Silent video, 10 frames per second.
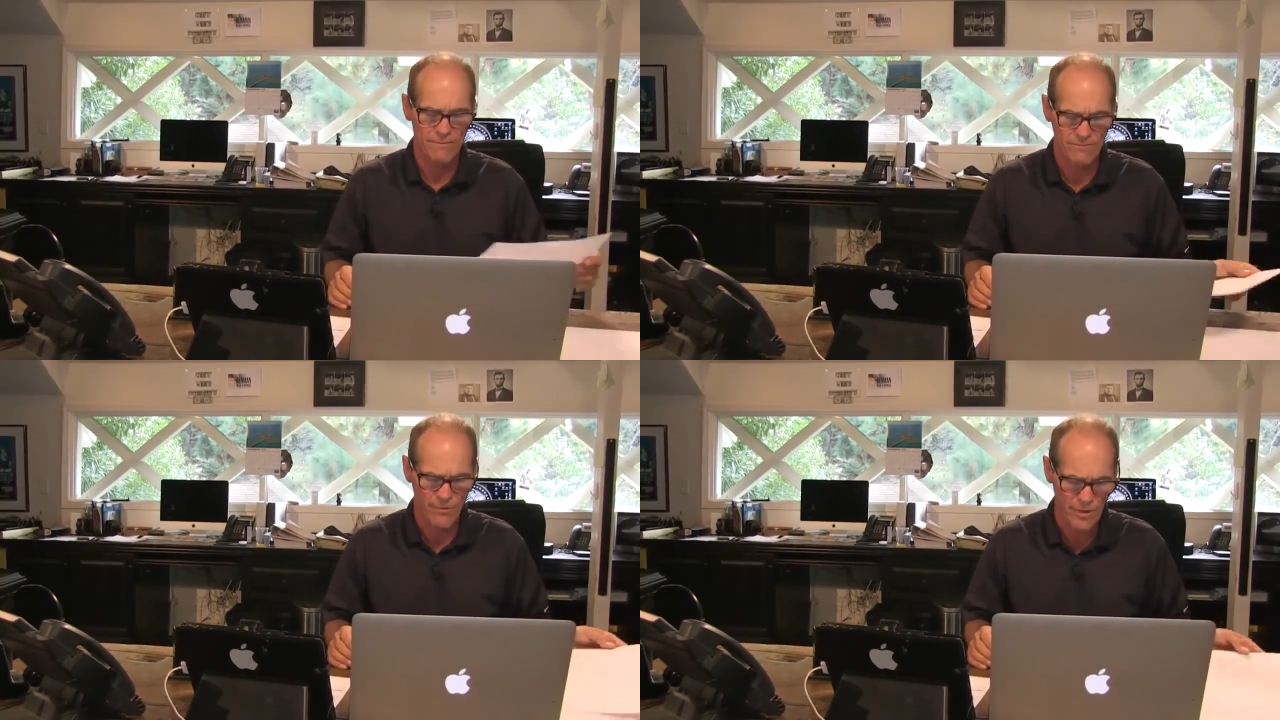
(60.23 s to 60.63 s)

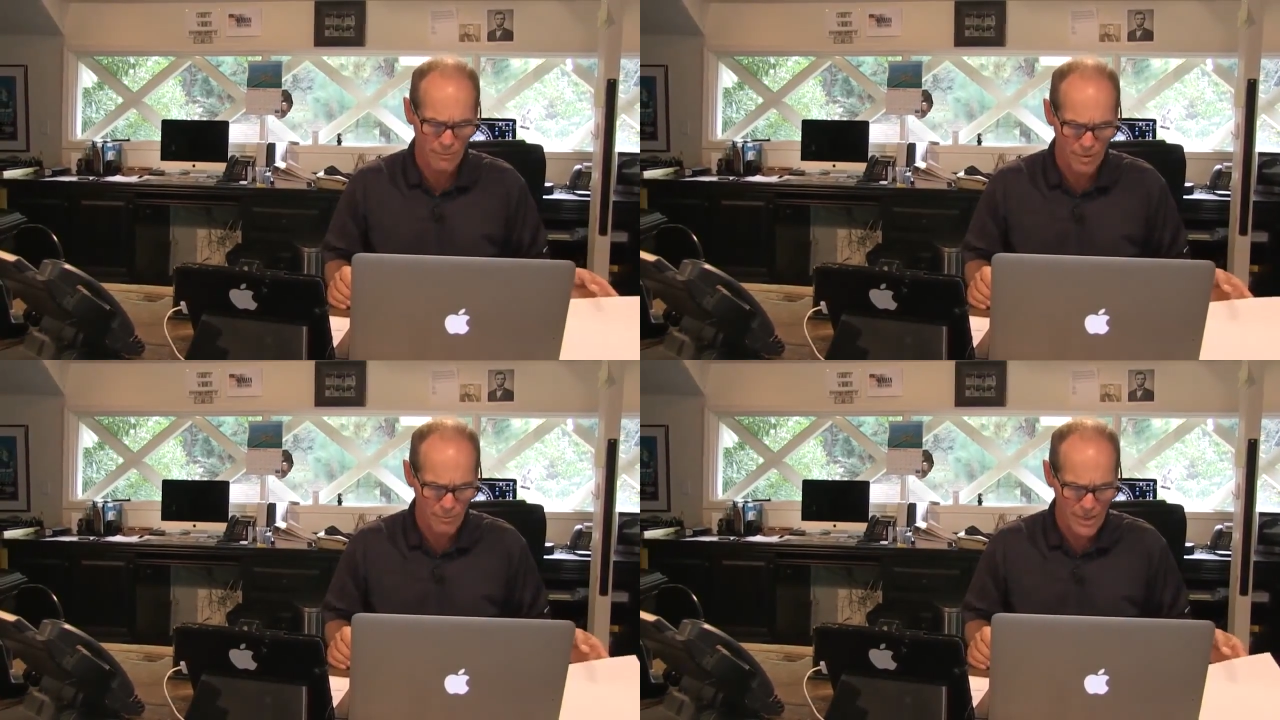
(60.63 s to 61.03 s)
for
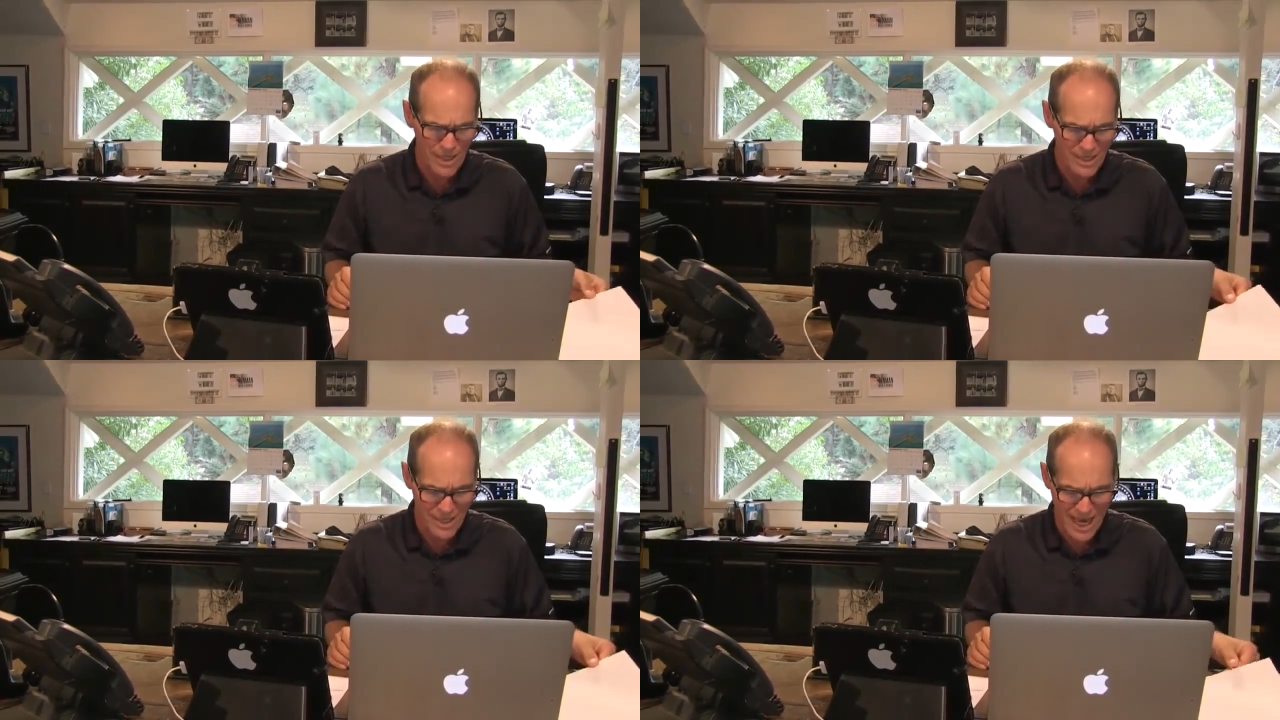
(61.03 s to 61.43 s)
them to be
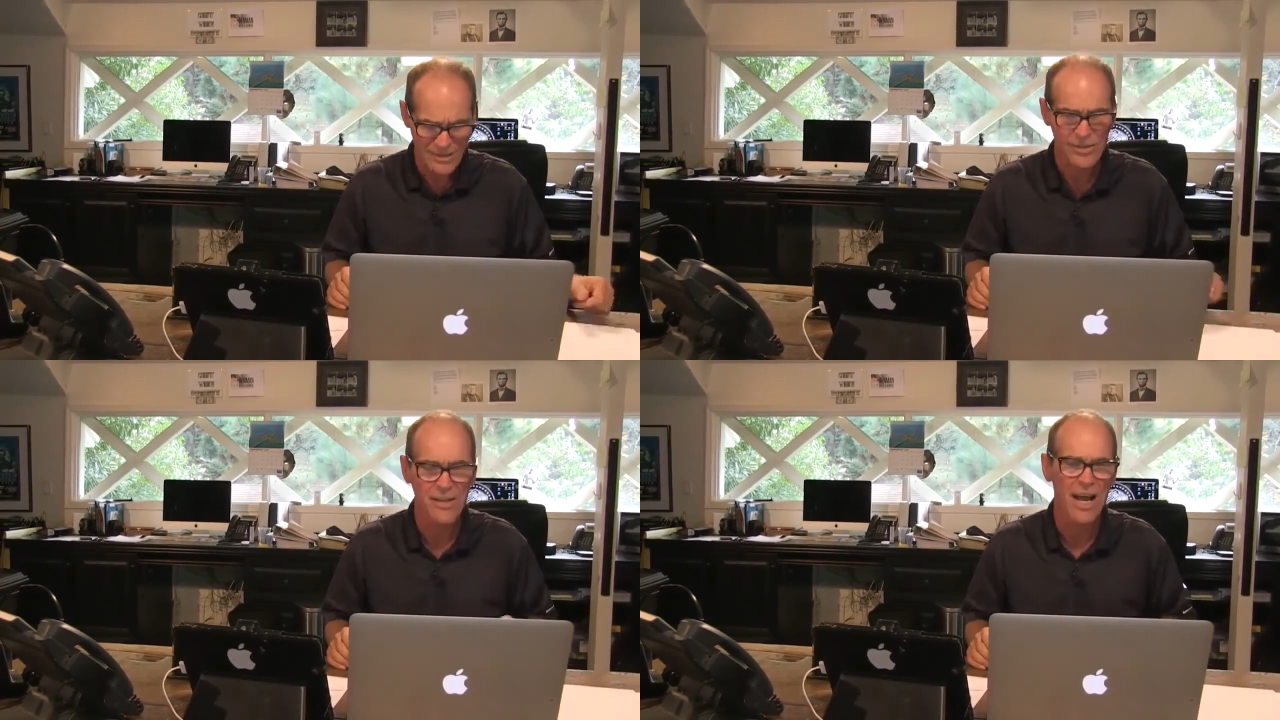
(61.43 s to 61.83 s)
a
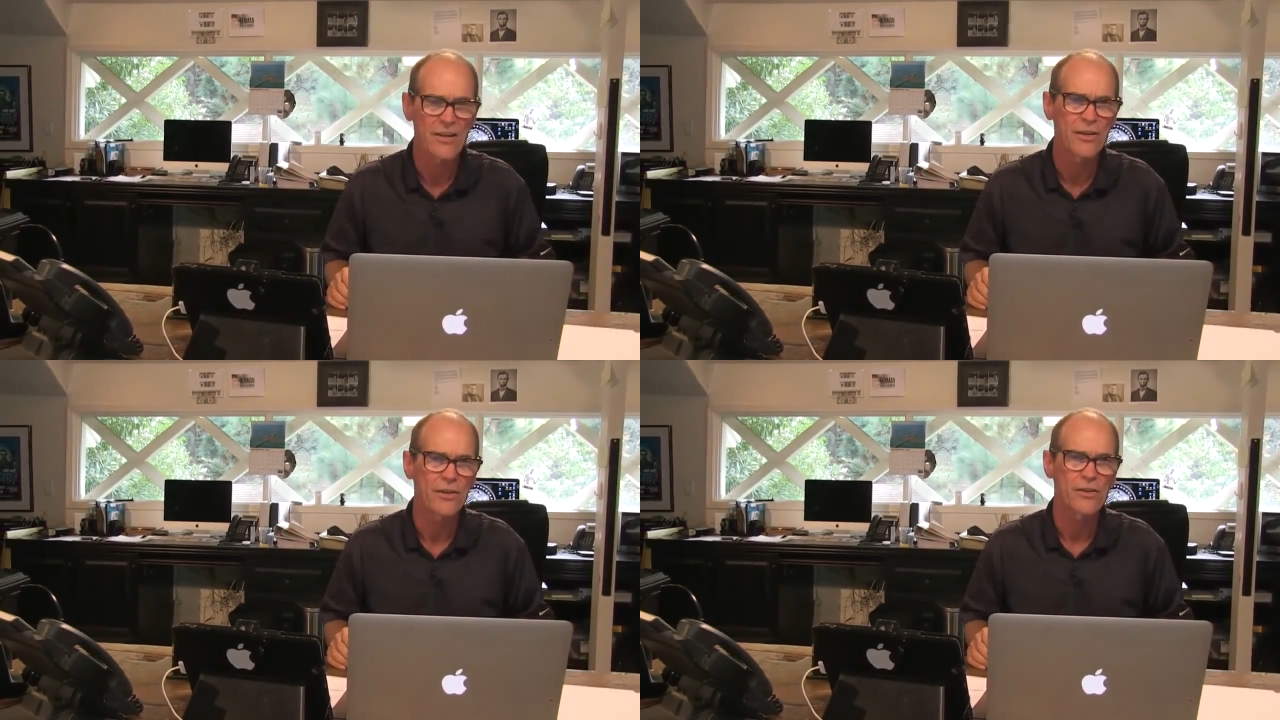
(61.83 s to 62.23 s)
guest
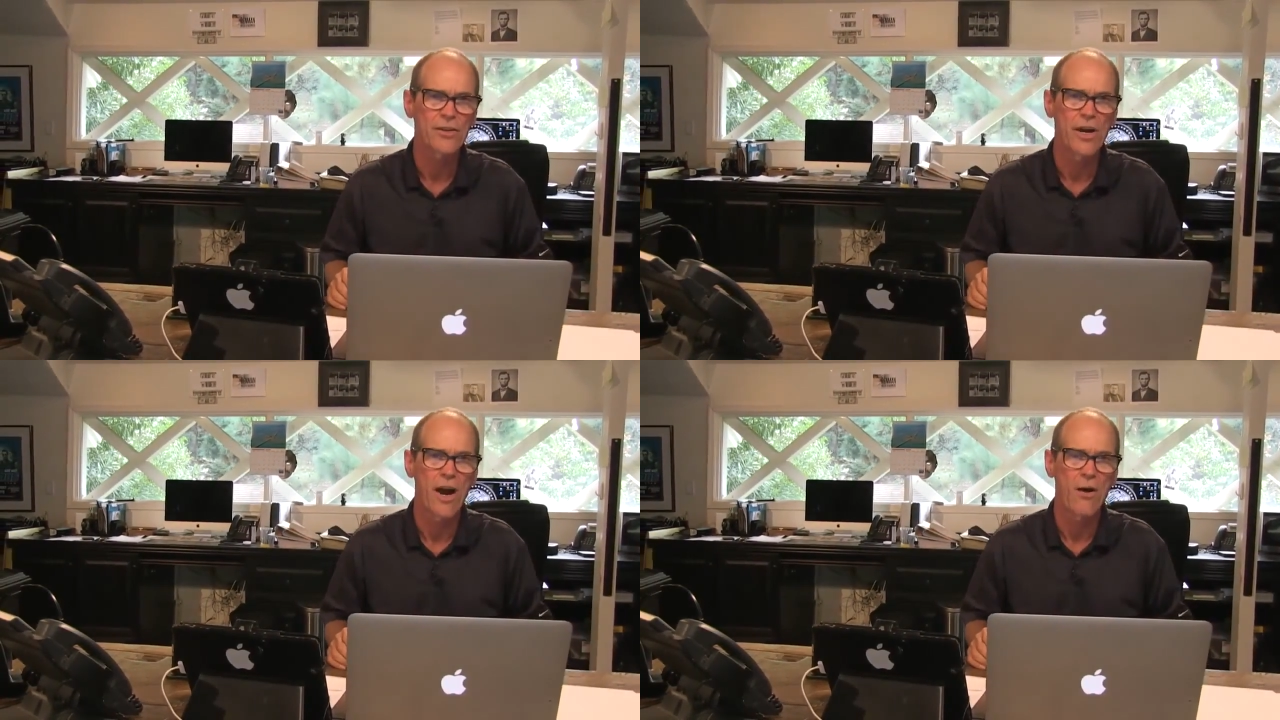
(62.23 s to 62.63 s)
on your
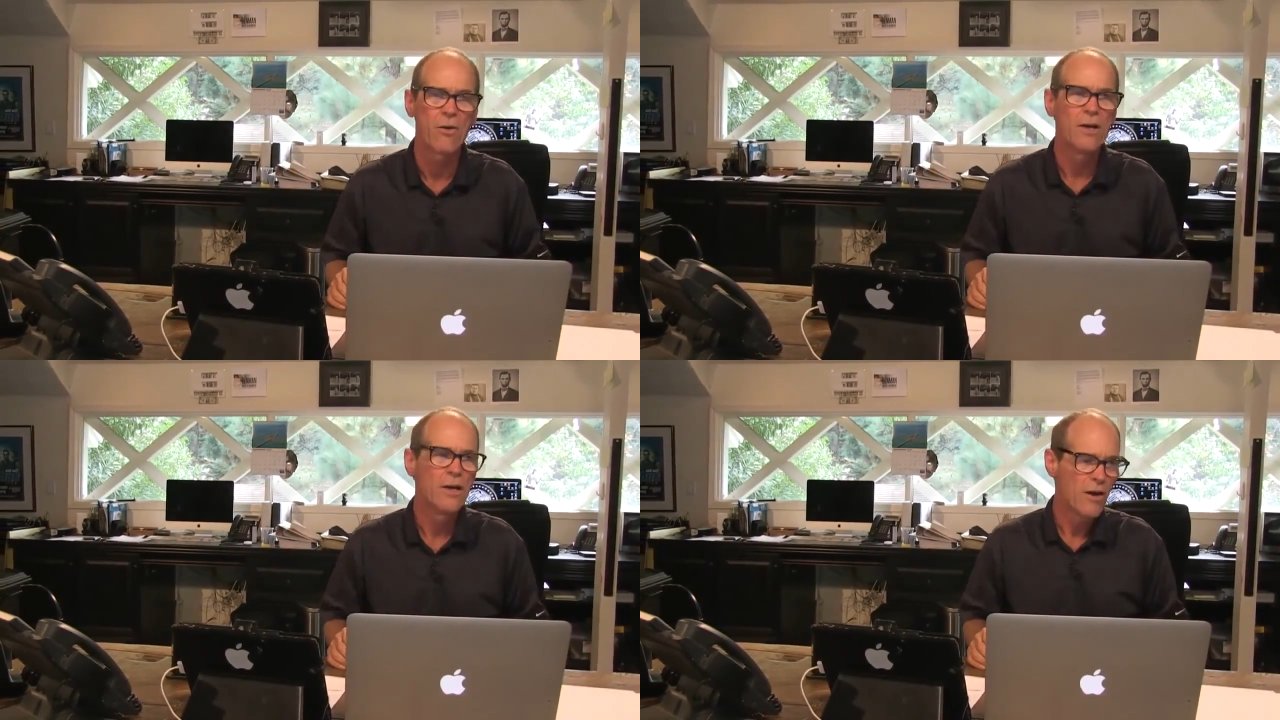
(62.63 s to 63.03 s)

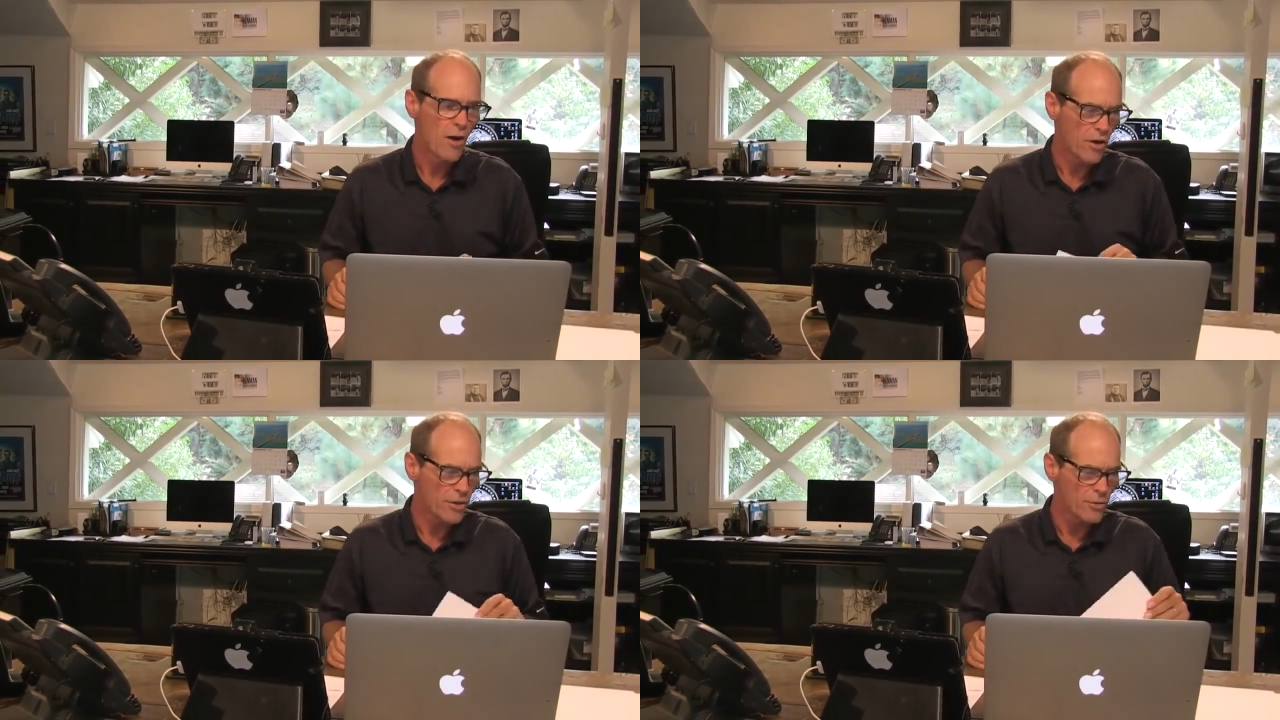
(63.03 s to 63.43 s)
show?
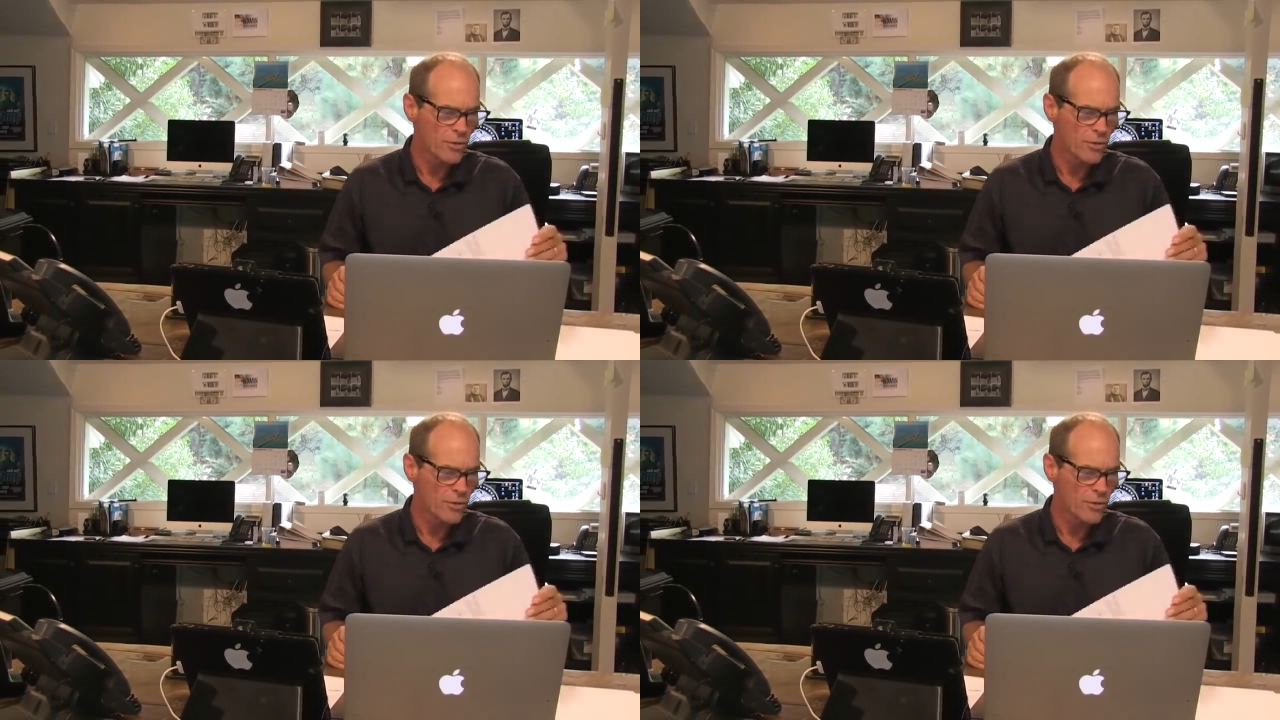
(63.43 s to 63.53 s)
Are you